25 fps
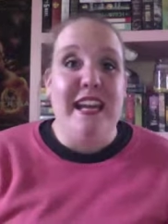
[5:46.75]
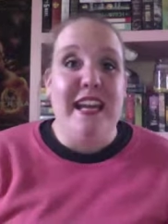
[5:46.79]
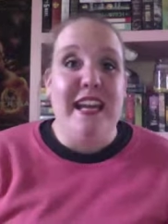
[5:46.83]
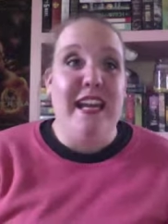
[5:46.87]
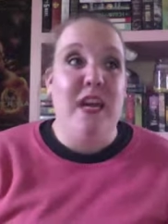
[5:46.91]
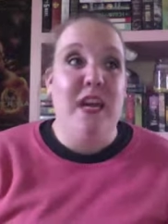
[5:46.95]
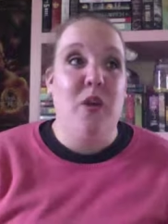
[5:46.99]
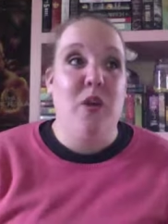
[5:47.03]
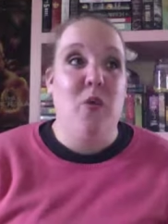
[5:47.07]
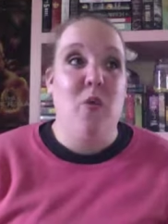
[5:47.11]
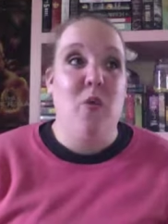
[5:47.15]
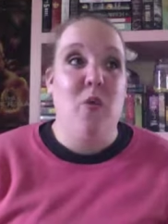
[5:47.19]

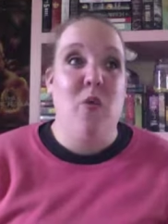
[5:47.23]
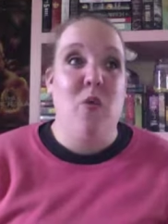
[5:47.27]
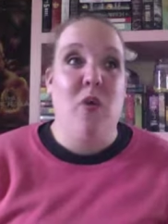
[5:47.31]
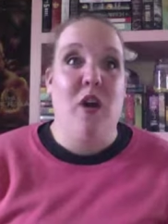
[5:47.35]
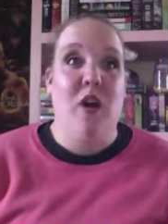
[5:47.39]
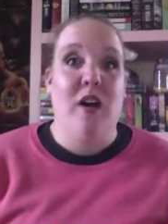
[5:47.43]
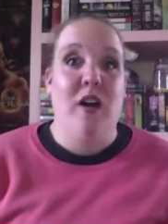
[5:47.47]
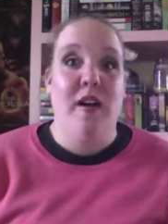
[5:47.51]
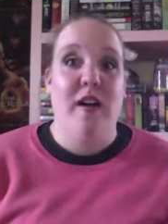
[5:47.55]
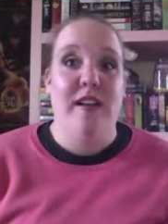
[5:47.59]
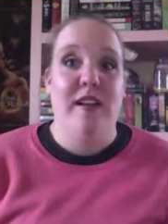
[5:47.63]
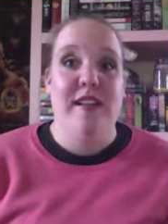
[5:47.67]
it
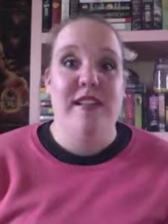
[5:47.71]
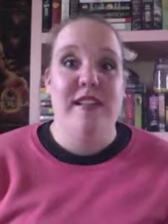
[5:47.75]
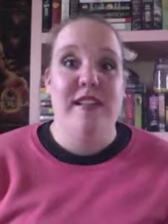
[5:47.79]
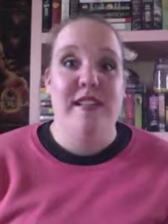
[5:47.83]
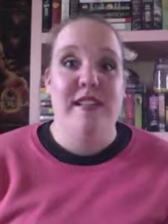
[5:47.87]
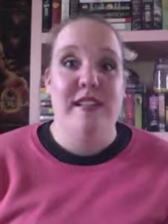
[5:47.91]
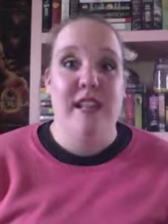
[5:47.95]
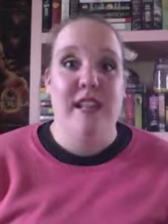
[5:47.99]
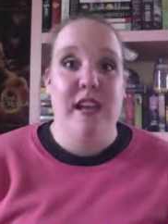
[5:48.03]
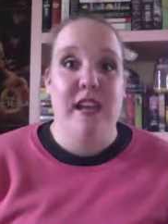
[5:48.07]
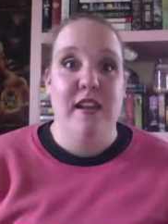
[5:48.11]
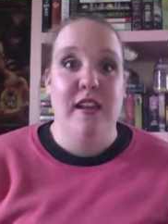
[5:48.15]

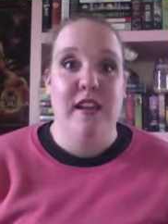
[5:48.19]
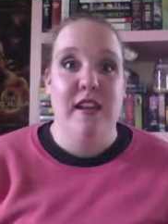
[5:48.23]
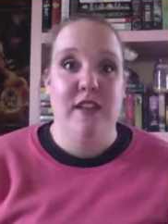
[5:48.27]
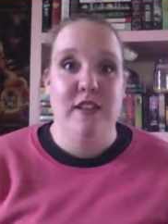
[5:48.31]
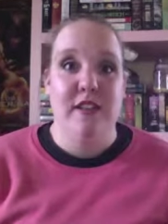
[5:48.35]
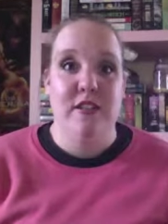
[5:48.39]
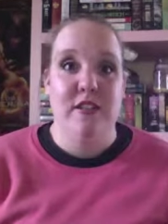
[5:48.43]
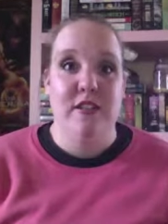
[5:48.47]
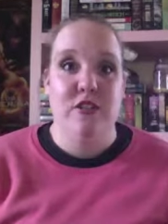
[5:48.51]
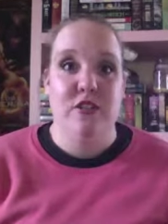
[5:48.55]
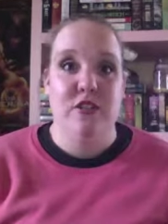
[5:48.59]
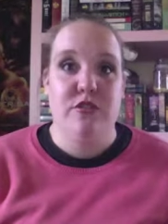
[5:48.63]
was
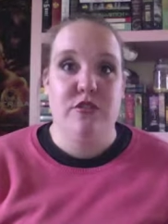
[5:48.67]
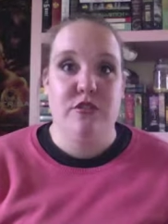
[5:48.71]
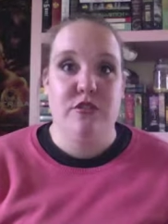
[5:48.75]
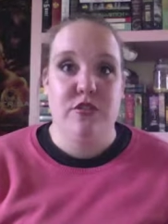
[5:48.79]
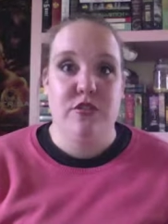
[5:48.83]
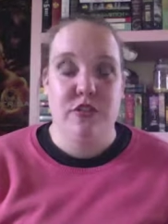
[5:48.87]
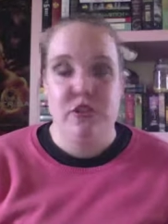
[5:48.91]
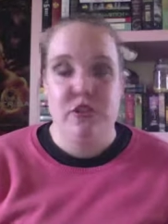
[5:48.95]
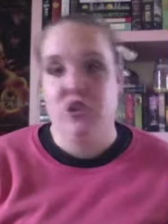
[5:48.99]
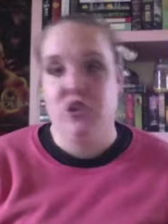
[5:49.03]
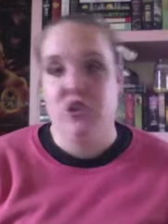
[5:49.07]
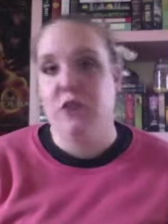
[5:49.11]

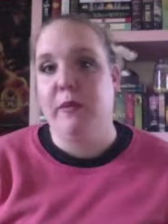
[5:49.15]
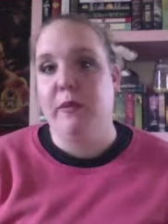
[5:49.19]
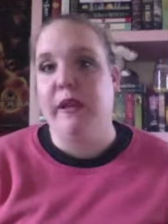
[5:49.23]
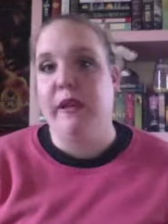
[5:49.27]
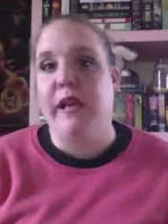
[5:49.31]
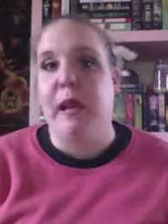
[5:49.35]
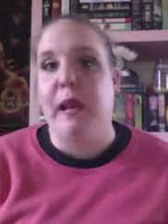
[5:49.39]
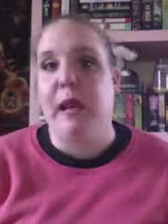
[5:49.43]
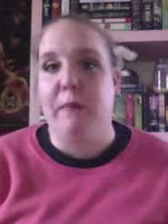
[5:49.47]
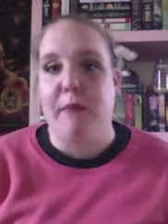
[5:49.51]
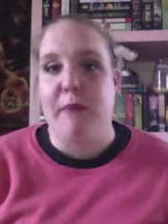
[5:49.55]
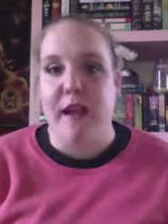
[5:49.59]

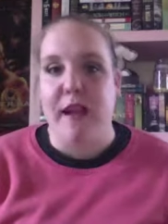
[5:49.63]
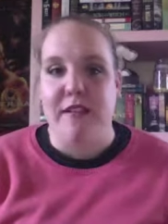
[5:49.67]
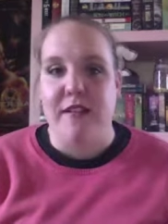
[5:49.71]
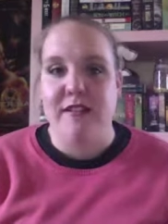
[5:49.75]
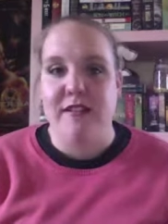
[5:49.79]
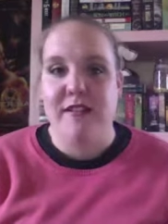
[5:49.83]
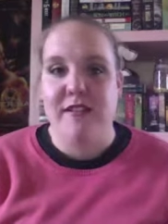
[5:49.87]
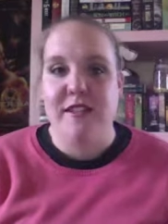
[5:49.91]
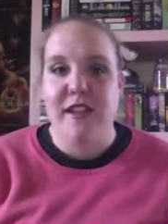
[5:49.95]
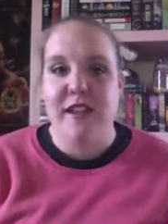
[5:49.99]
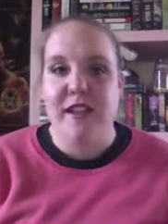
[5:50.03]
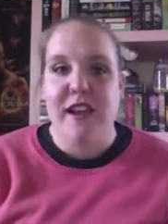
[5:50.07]
disturbing at
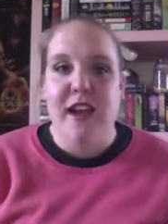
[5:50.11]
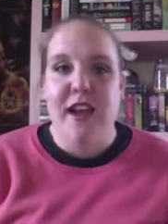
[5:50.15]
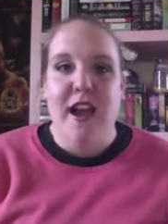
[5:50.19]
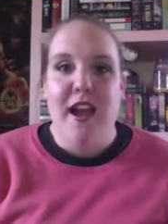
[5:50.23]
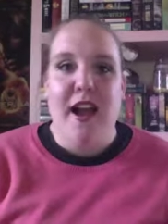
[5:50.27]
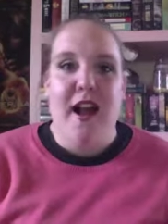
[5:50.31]
best.